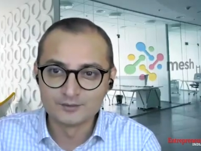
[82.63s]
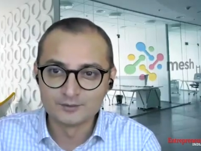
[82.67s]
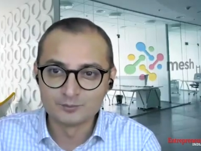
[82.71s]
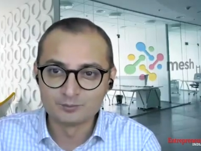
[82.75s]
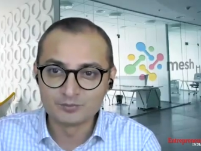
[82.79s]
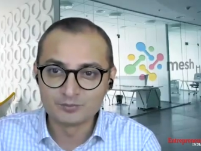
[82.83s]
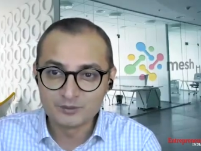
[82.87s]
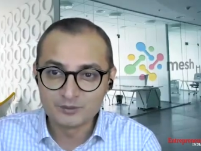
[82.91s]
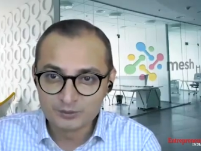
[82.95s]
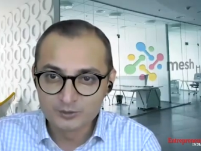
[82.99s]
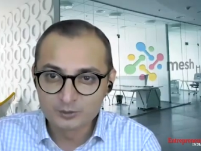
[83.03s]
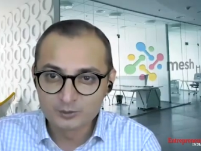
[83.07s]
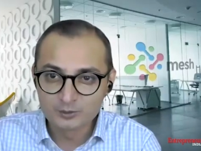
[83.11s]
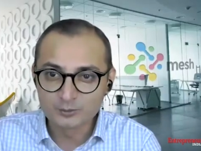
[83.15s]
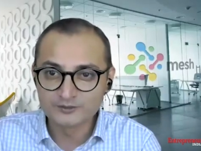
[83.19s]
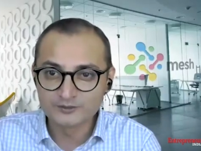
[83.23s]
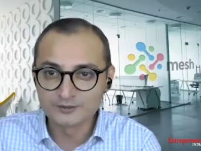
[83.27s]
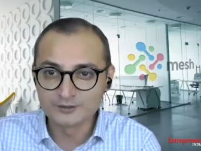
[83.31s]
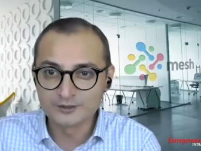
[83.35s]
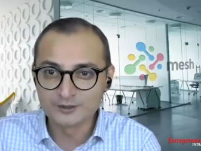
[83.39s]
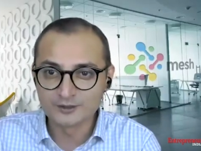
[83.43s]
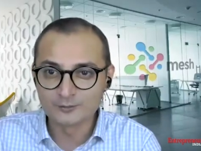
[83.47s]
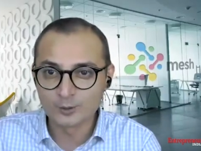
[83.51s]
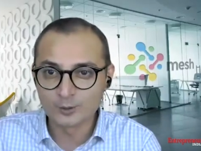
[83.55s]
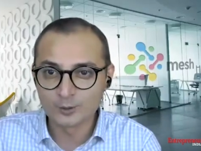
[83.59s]
the people
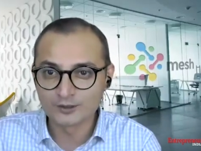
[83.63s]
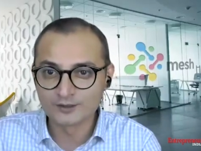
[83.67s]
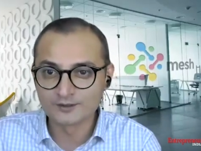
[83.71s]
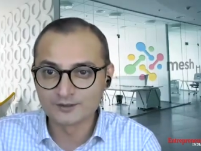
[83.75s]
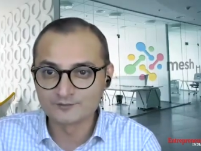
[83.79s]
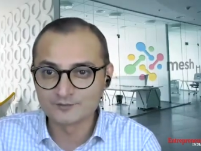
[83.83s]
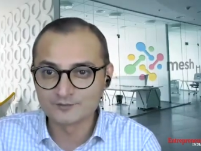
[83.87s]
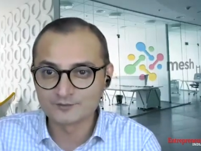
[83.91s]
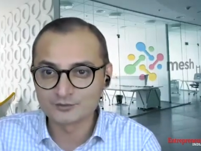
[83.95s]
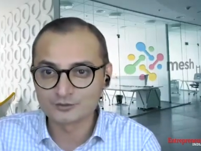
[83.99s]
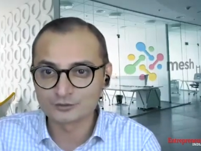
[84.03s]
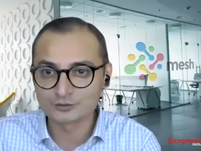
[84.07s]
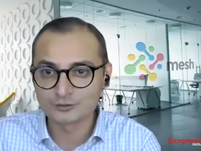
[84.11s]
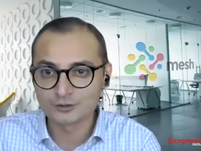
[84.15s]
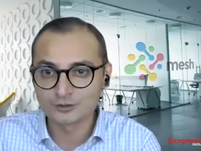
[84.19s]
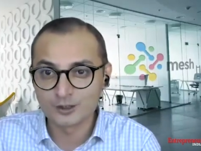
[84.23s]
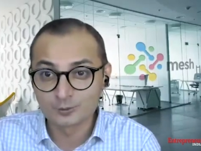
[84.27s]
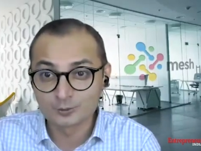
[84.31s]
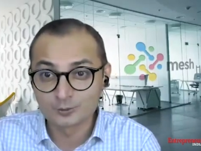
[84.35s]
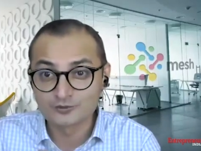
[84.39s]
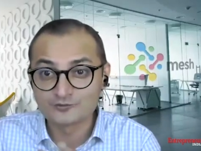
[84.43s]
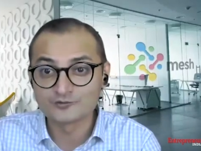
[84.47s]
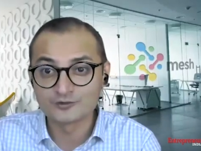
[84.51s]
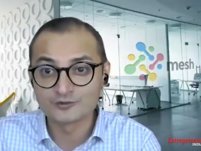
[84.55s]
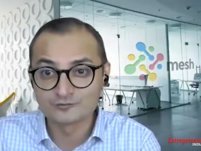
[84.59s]
within an
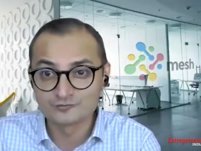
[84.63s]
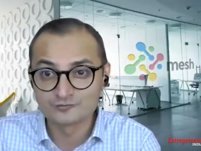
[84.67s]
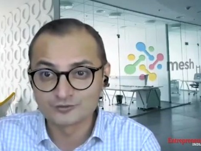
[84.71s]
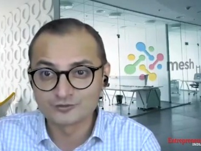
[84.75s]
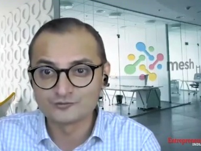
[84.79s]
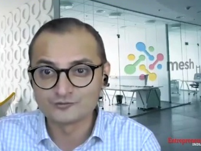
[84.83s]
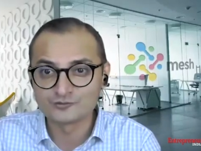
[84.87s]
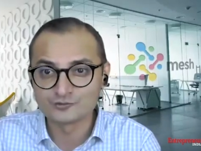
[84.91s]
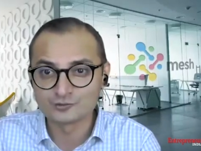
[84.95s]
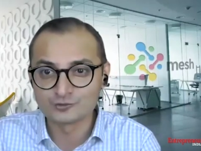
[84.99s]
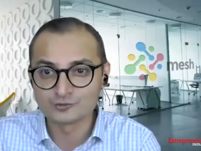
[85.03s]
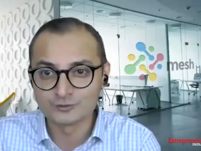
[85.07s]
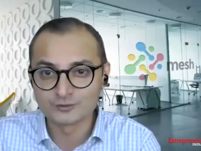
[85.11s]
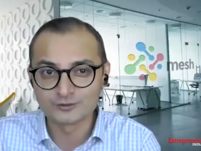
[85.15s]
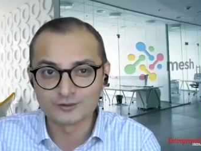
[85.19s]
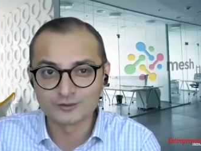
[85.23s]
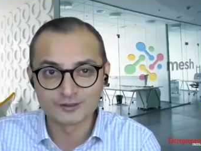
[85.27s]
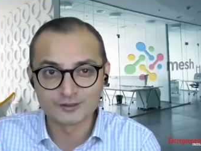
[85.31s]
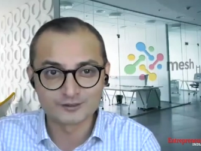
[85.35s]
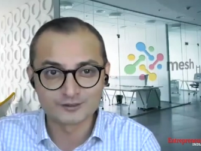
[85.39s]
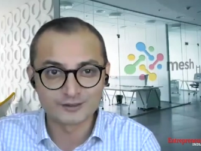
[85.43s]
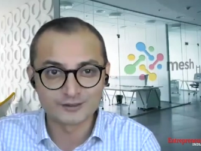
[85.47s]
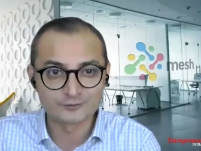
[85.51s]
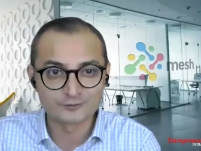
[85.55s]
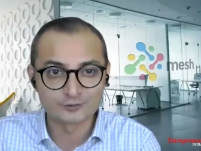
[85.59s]
organization now deserve
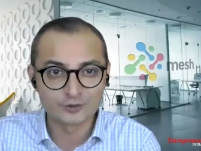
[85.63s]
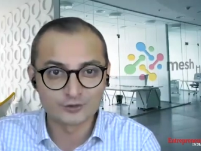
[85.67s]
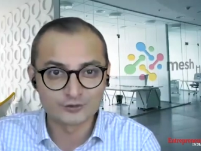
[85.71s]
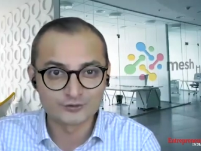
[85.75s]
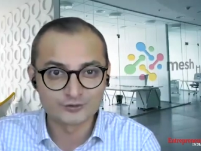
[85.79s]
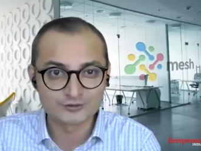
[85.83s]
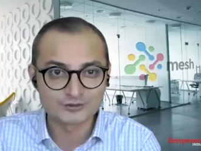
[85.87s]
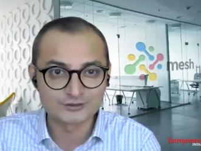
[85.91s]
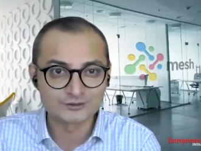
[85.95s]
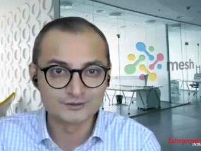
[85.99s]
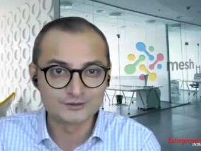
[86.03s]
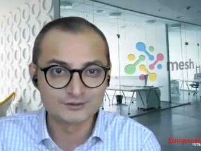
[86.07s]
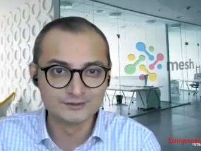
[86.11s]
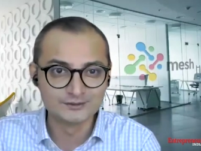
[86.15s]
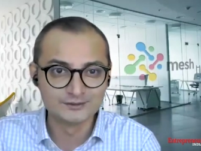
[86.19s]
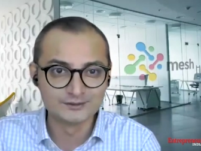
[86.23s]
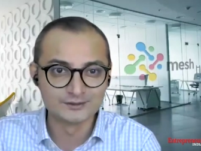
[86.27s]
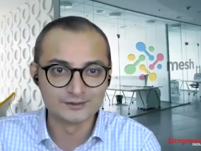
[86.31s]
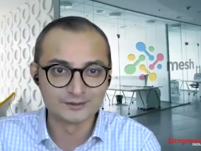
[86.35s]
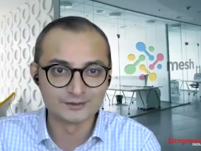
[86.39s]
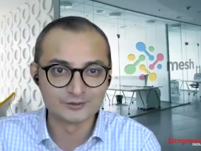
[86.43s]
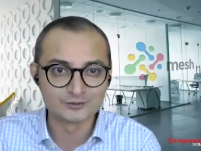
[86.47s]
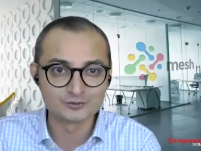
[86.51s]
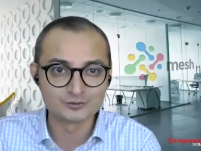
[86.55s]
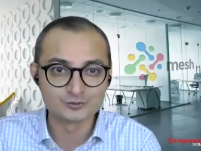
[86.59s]
consumer-grade technology
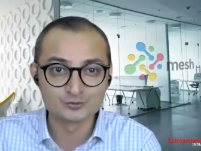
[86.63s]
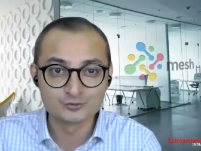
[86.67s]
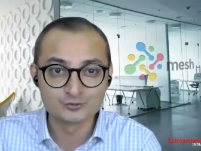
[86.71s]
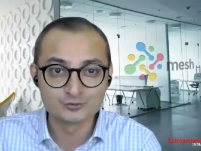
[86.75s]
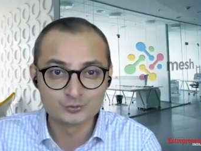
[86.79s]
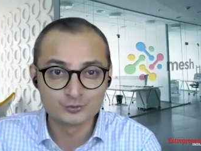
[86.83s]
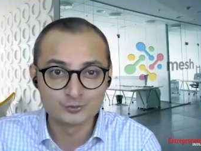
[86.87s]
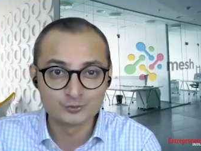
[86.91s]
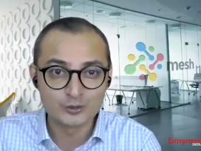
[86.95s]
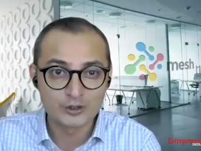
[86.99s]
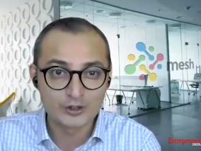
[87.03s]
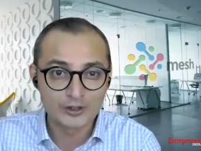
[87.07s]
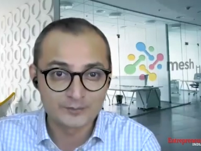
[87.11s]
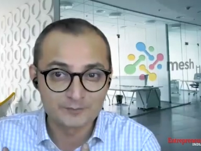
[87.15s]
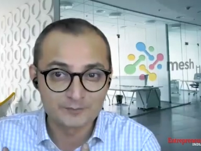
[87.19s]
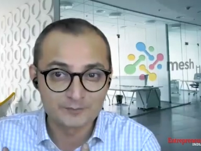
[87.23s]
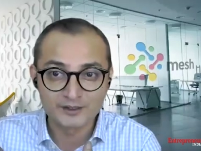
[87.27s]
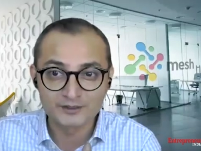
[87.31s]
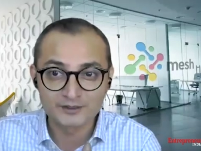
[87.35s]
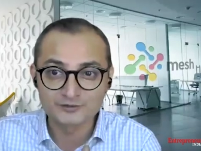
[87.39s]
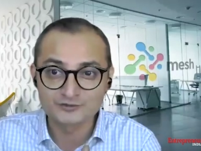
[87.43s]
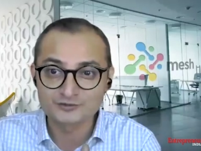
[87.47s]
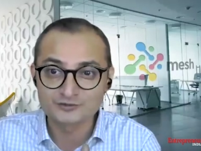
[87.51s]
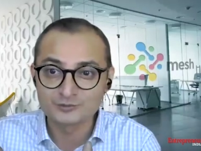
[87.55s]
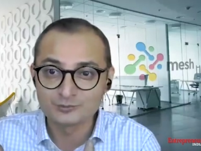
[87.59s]
uh, to do
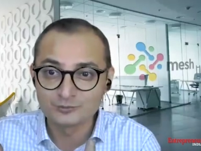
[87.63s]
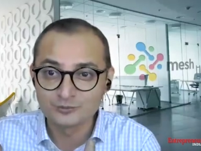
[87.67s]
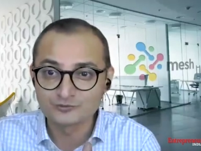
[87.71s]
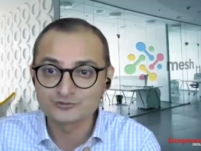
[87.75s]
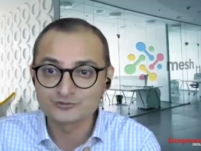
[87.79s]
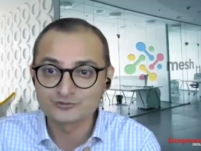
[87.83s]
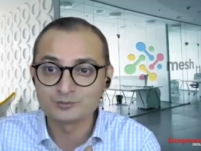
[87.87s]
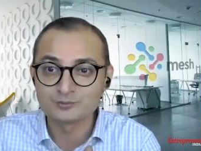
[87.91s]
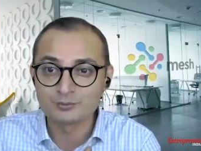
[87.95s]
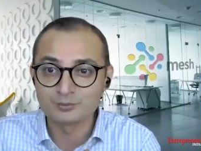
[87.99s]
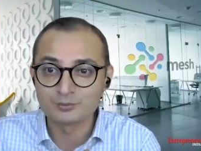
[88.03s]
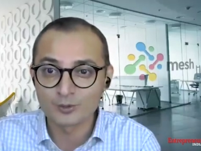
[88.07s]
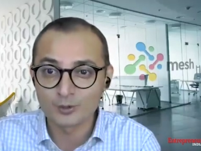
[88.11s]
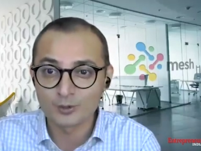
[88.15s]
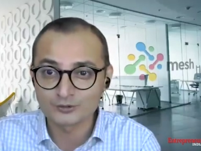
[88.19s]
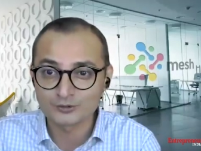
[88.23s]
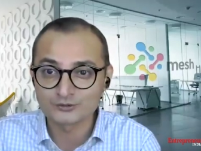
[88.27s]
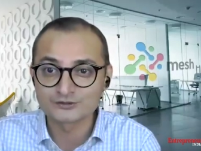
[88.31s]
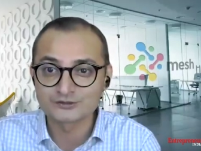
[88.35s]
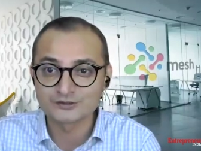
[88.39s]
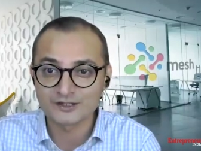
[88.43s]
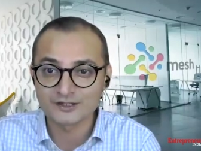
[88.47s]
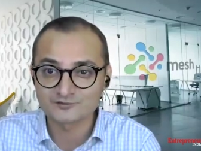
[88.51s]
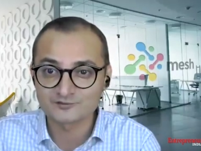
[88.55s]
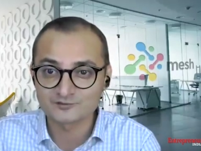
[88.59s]
and manage the most
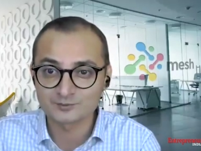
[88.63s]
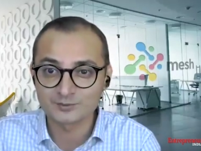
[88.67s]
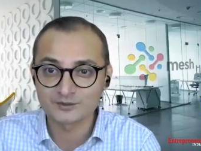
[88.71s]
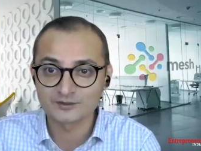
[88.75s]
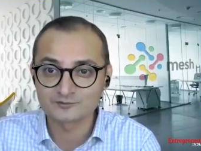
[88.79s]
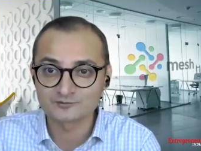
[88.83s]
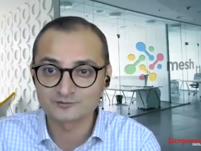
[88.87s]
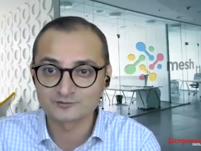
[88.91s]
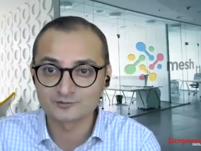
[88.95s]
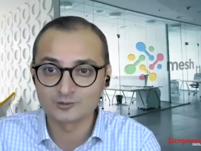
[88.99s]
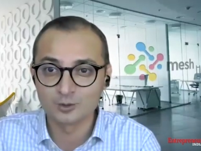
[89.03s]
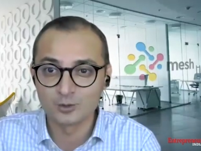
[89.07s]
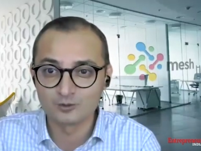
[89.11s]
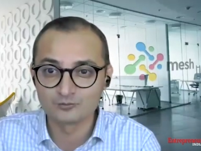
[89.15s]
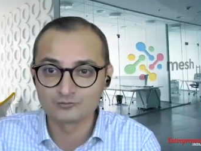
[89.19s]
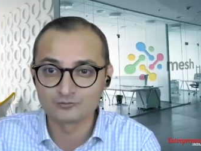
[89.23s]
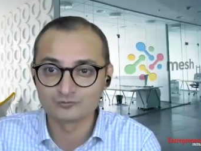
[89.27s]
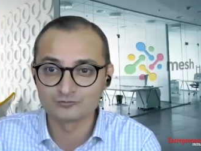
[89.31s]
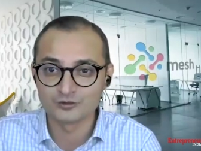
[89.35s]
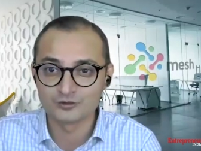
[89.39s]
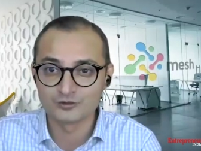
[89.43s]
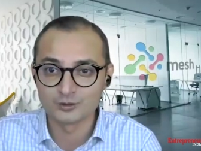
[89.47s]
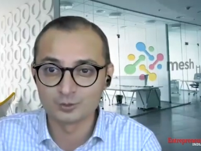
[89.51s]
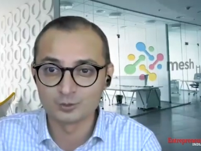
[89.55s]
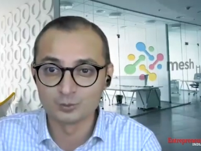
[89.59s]
important aspects
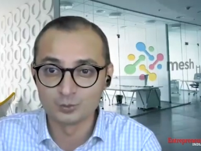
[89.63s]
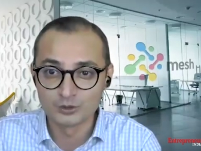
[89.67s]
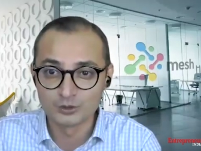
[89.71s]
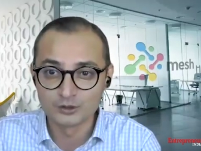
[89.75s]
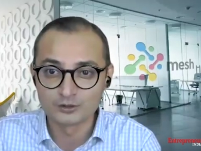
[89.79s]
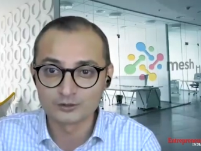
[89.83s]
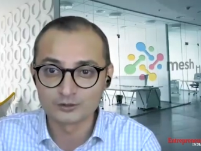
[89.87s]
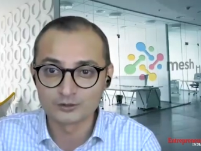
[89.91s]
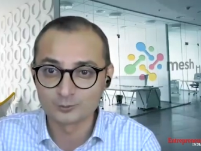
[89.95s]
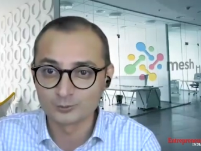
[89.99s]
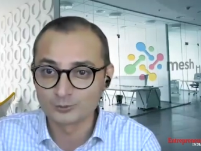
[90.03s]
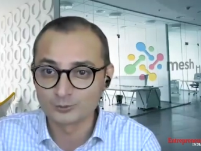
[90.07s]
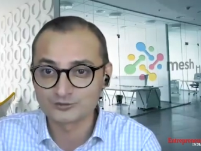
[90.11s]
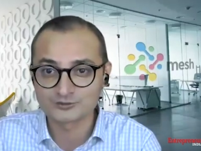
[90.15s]
of uh, work,